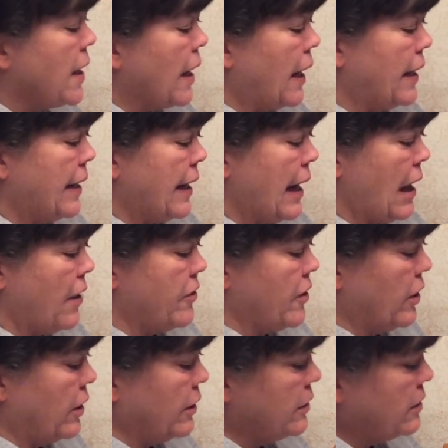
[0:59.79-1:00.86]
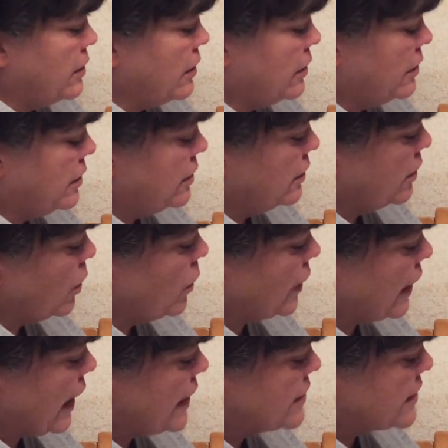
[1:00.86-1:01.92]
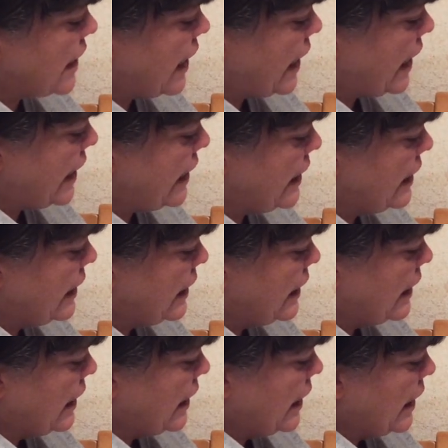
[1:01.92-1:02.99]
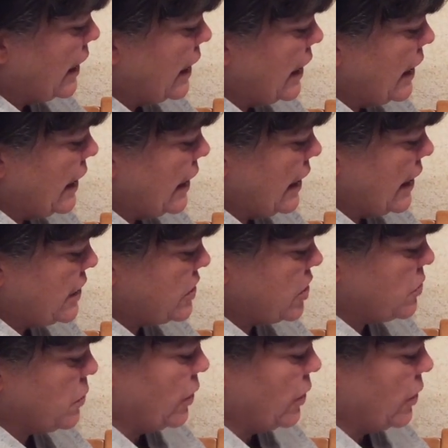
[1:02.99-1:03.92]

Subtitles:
And now the lowercase a is just